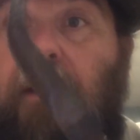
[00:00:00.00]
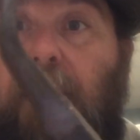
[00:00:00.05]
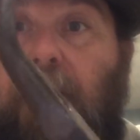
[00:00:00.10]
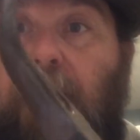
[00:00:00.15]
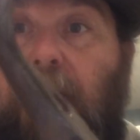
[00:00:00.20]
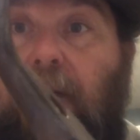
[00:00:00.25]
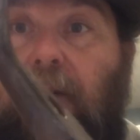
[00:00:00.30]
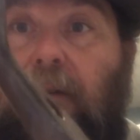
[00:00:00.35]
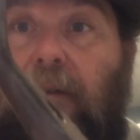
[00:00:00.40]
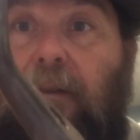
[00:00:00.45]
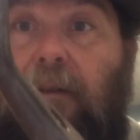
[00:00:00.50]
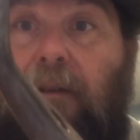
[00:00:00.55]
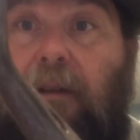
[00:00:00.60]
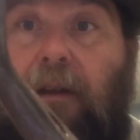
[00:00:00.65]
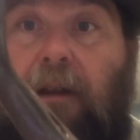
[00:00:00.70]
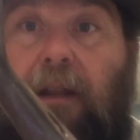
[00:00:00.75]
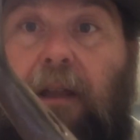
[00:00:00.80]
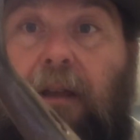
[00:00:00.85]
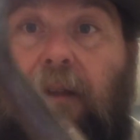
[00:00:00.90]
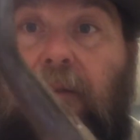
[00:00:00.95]
There are
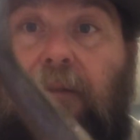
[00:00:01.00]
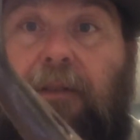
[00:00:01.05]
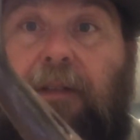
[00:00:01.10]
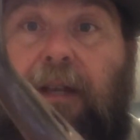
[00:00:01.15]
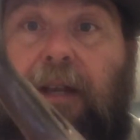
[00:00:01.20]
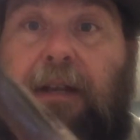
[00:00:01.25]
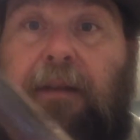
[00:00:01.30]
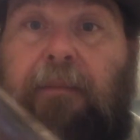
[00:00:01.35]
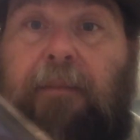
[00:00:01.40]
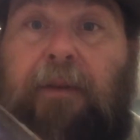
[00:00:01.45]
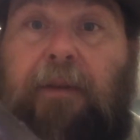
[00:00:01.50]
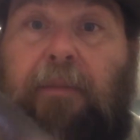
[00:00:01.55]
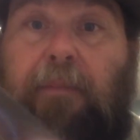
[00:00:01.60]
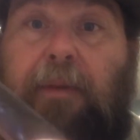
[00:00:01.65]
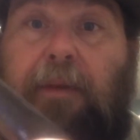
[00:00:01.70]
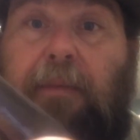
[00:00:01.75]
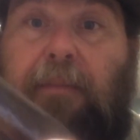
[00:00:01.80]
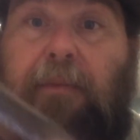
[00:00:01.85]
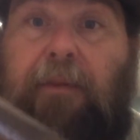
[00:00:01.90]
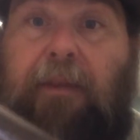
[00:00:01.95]
a lot of
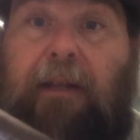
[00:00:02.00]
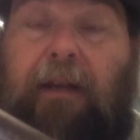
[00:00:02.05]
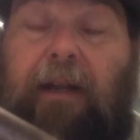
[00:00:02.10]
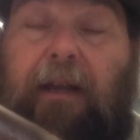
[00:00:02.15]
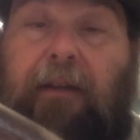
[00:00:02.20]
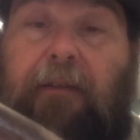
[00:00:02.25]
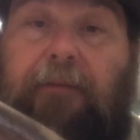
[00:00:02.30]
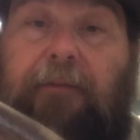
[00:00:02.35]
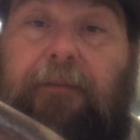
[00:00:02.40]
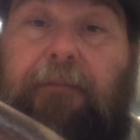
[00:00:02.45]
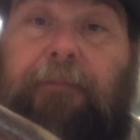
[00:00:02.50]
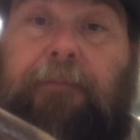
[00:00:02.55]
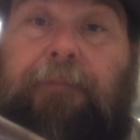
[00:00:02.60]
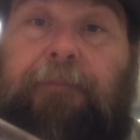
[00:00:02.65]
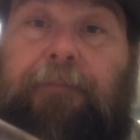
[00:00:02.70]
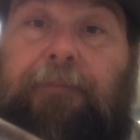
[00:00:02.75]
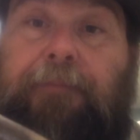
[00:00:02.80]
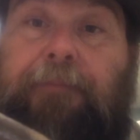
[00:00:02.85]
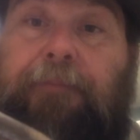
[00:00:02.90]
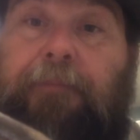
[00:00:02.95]
people that I have
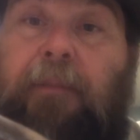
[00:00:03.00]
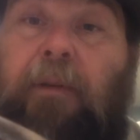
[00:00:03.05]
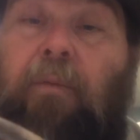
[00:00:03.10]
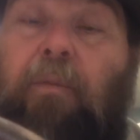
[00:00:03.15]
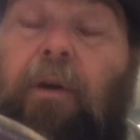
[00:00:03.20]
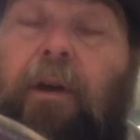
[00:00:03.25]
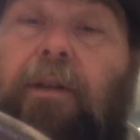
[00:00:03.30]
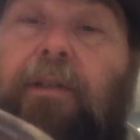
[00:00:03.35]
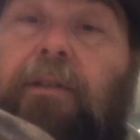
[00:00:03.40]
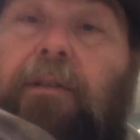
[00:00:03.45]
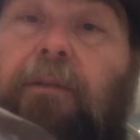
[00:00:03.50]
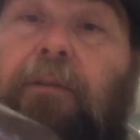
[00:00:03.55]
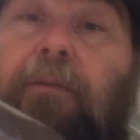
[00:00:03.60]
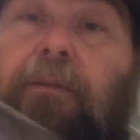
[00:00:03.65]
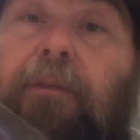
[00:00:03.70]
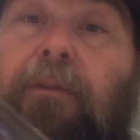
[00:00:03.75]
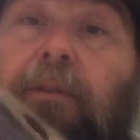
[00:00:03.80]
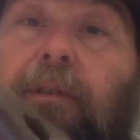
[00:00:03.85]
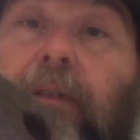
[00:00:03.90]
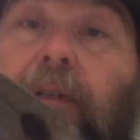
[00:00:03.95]
watched
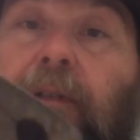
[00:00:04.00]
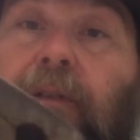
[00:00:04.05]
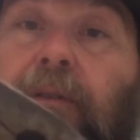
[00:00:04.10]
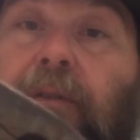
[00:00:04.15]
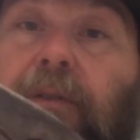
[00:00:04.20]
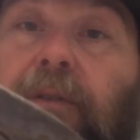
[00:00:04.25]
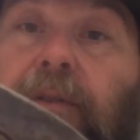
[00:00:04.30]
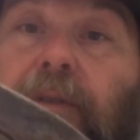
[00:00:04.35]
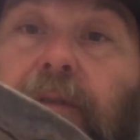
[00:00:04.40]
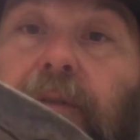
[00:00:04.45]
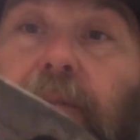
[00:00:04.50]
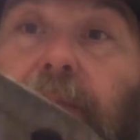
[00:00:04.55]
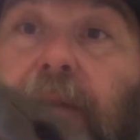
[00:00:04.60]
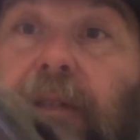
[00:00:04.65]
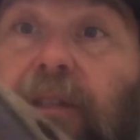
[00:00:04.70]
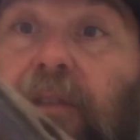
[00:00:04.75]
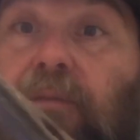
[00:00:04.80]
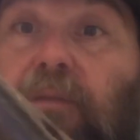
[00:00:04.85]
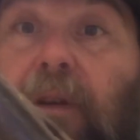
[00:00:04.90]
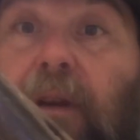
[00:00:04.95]
on YouTube that
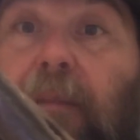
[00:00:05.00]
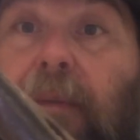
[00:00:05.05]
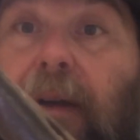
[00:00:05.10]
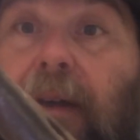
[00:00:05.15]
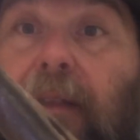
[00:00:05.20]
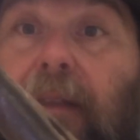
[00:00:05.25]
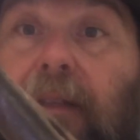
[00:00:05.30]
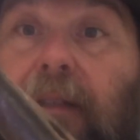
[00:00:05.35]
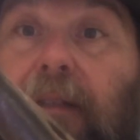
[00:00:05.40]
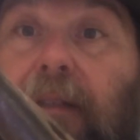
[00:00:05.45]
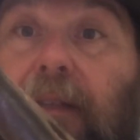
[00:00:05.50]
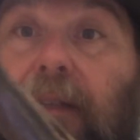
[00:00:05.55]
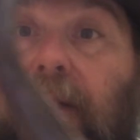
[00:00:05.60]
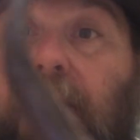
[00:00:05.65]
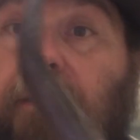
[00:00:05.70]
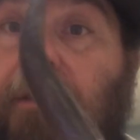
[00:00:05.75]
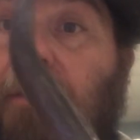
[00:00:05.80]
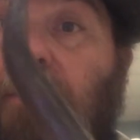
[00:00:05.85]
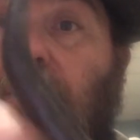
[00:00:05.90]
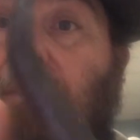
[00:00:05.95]
swear by these
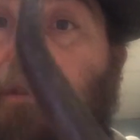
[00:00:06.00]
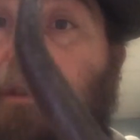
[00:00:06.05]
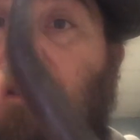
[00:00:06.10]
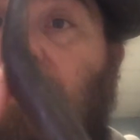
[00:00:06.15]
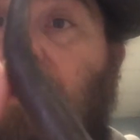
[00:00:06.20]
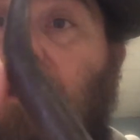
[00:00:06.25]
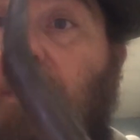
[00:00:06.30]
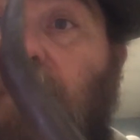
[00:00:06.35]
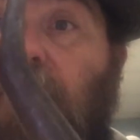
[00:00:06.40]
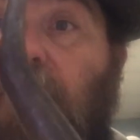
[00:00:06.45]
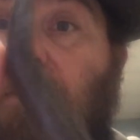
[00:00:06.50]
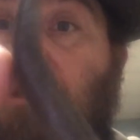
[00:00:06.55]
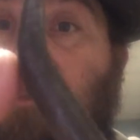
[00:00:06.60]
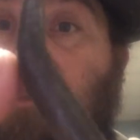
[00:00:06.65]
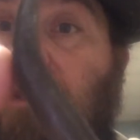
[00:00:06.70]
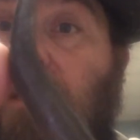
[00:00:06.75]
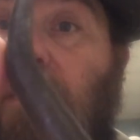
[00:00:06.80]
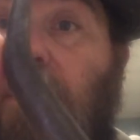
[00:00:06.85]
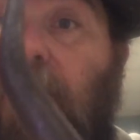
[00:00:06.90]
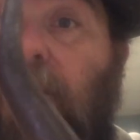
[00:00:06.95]
things, and usually they use
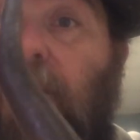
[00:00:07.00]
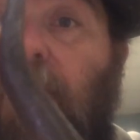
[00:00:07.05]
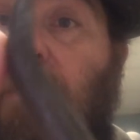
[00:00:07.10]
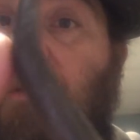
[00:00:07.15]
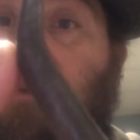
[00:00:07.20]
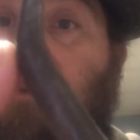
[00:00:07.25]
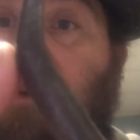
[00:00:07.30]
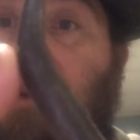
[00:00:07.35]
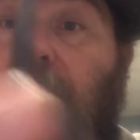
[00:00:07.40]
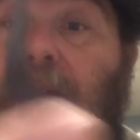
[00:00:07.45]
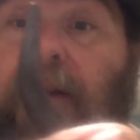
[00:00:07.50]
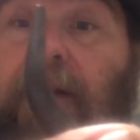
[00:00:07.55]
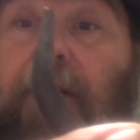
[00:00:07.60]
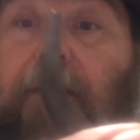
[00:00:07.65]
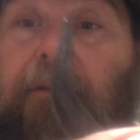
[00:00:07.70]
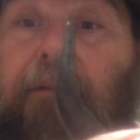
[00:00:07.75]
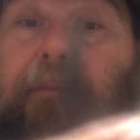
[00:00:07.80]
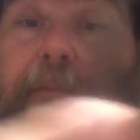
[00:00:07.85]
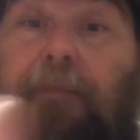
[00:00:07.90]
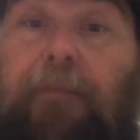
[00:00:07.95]
this little part right here